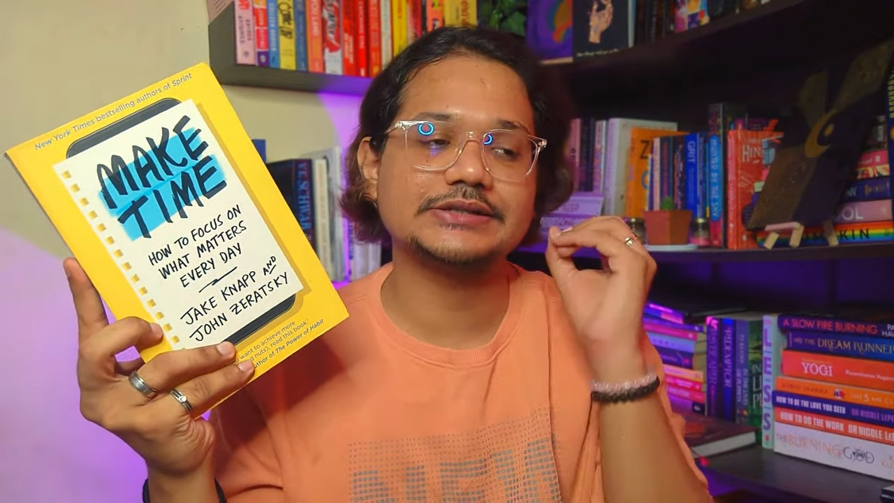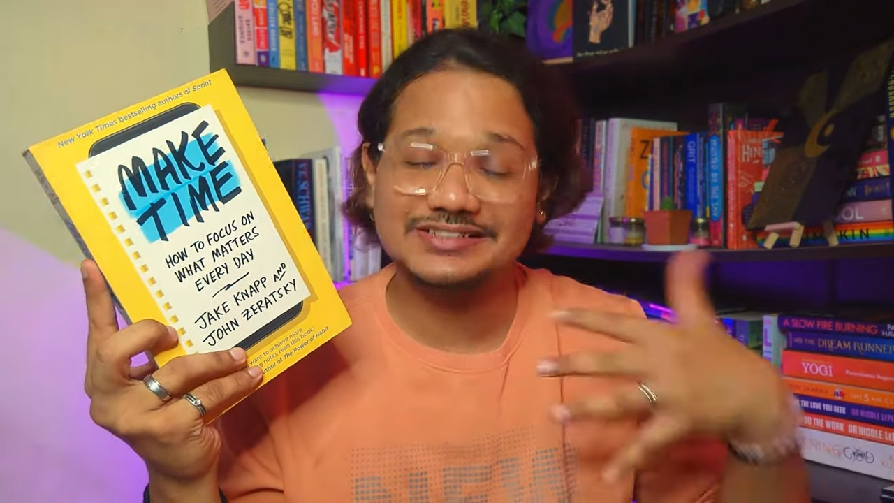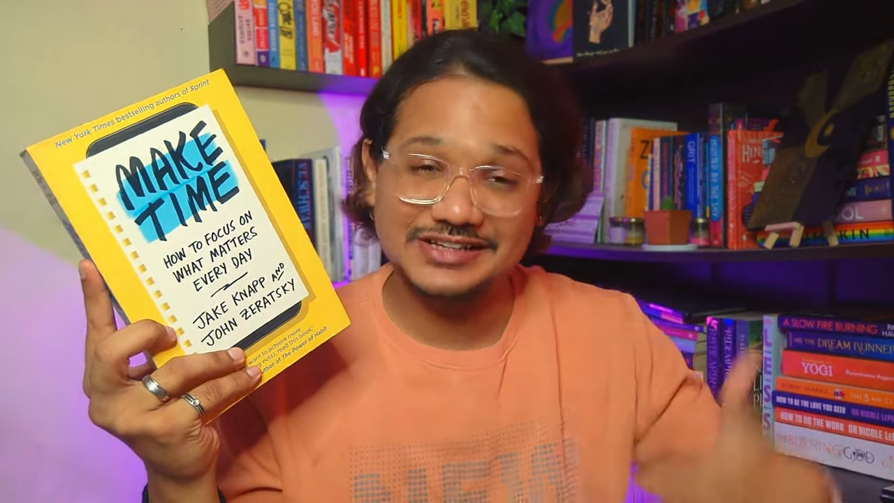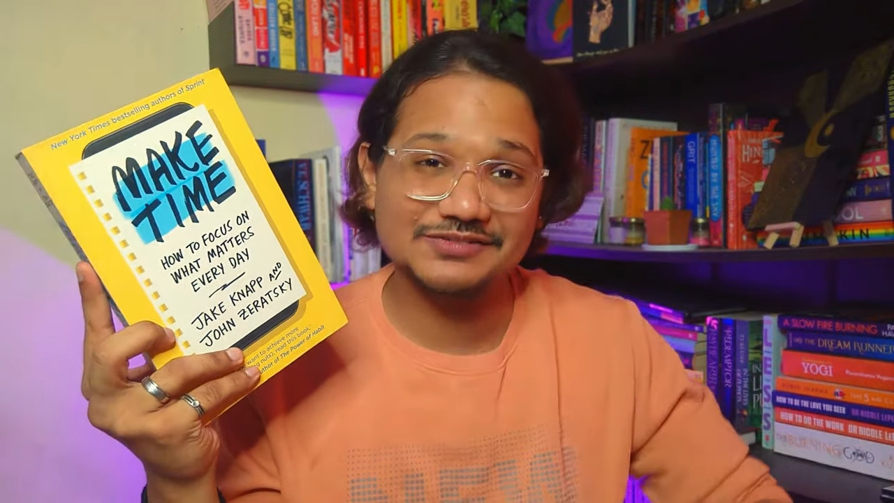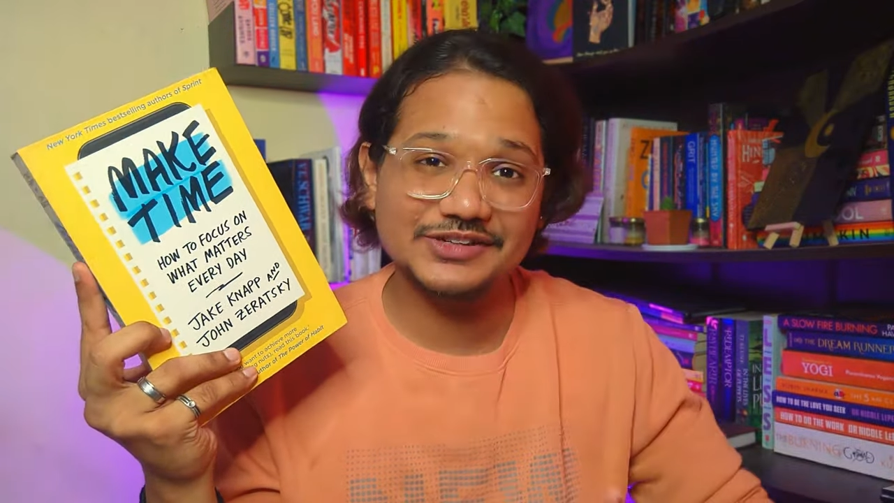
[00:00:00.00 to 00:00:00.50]

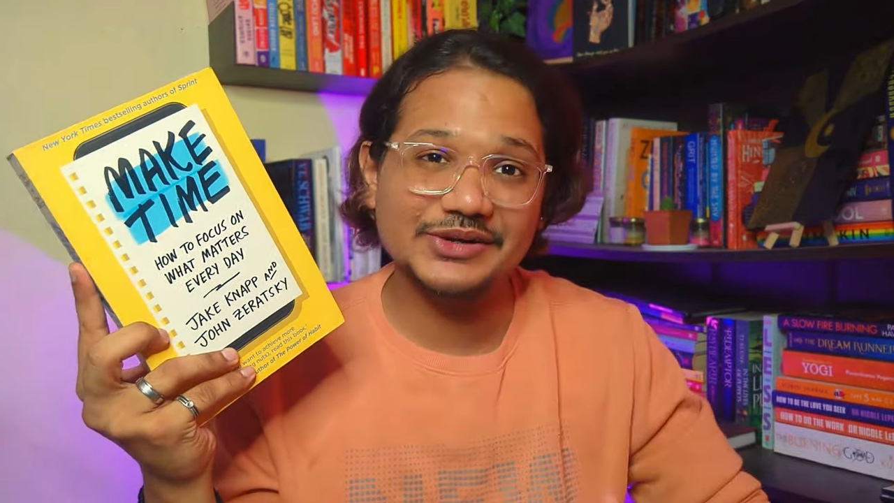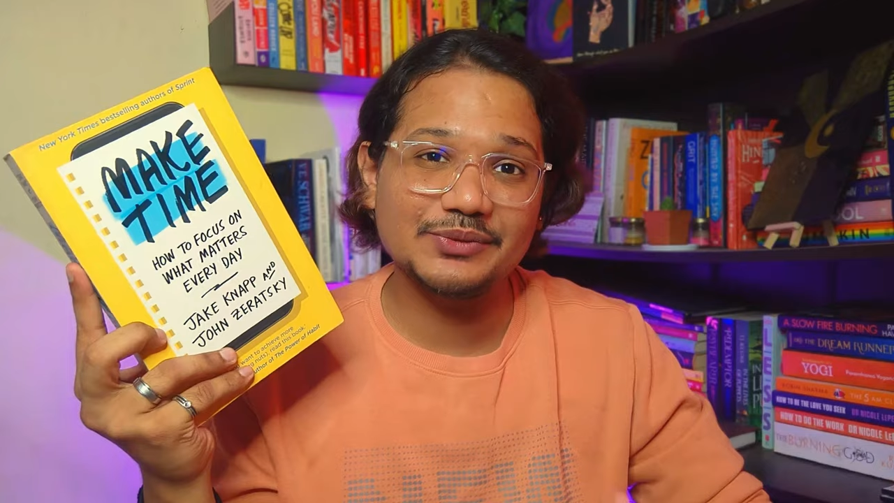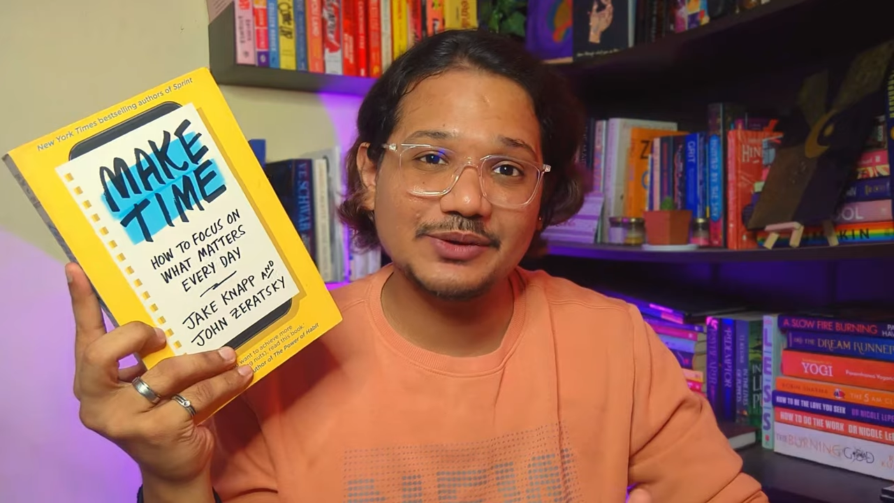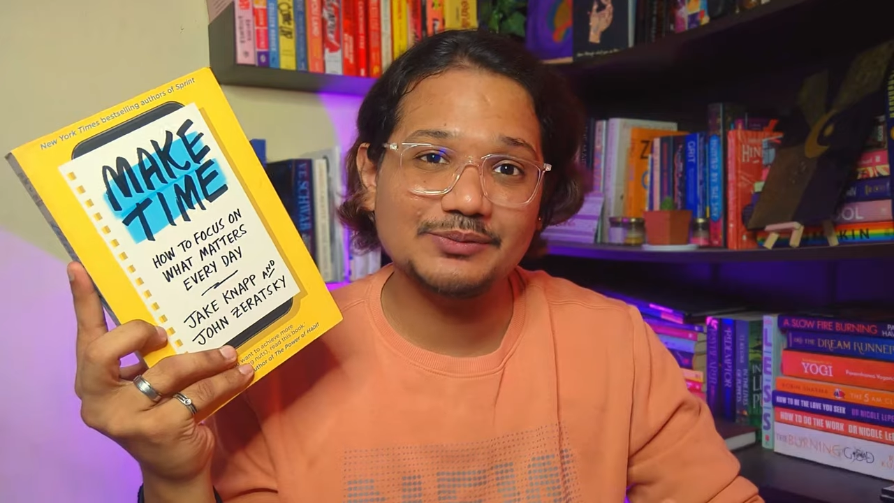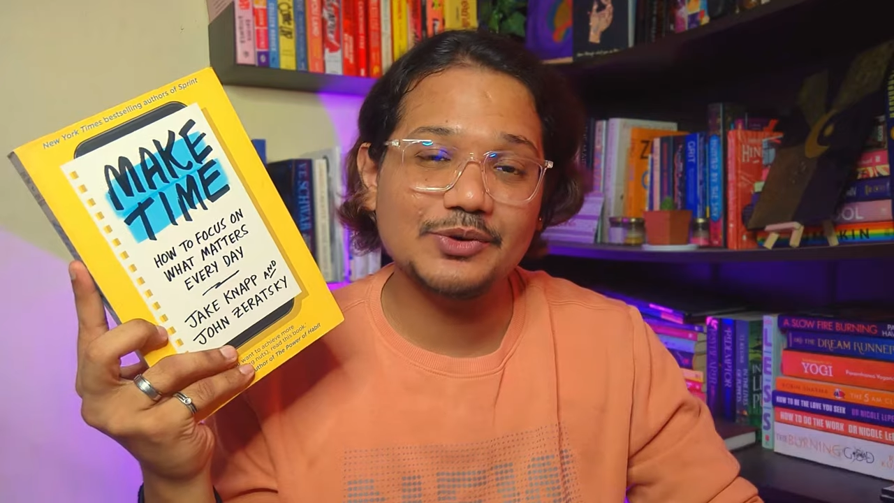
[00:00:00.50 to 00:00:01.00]
It's definitely
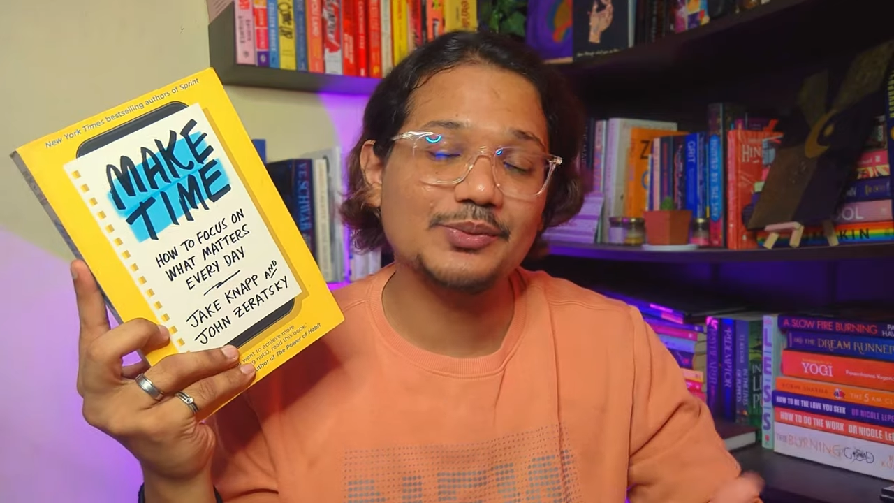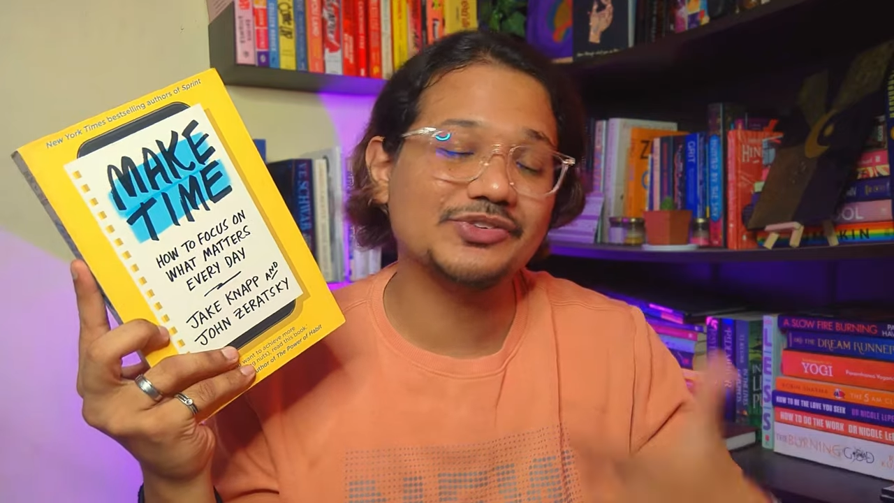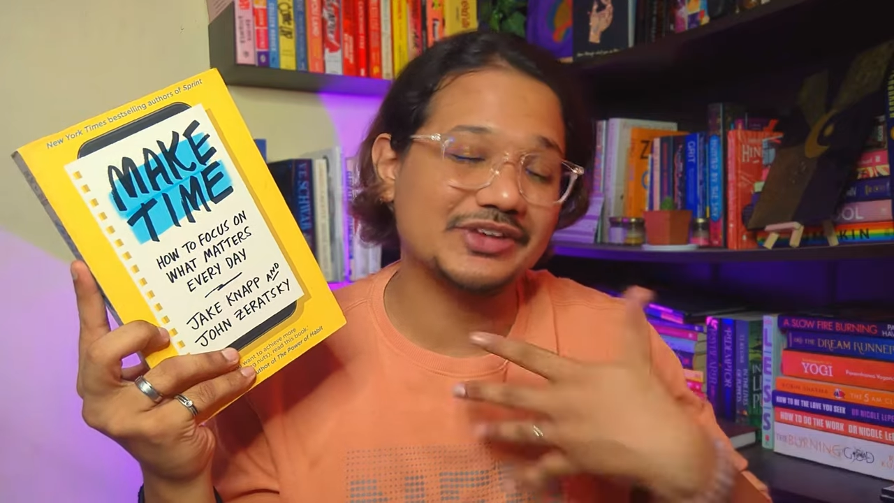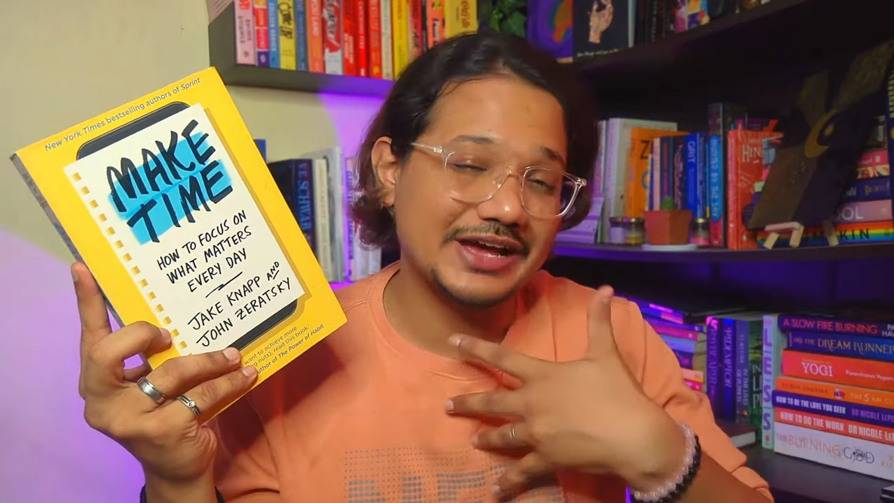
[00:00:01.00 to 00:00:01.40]
one book which